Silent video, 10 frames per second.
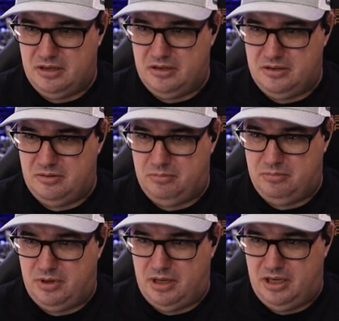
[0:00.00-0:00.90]
to
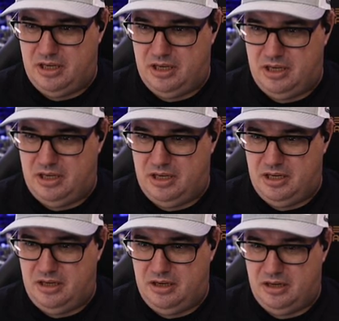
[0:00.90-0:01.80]

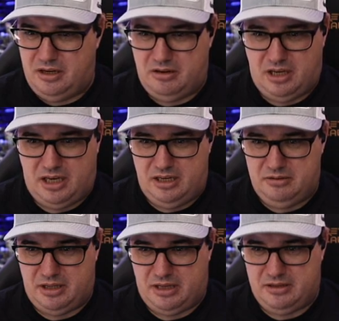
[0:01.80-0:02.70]
be okay.
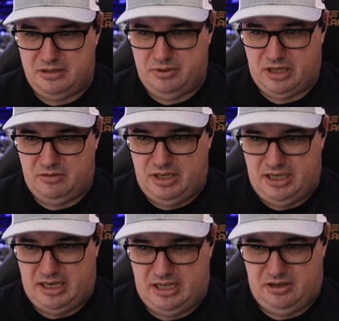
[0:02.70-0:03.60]
That we don't
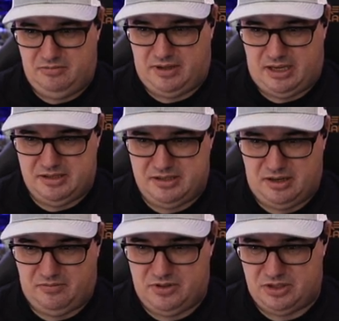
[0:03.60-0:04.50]
need any of that
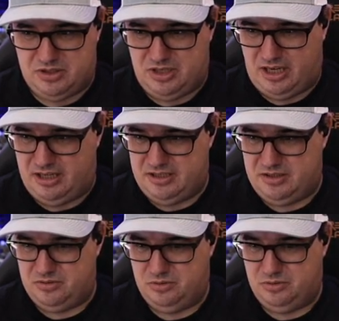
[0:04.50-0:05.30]
stuff just yet. This is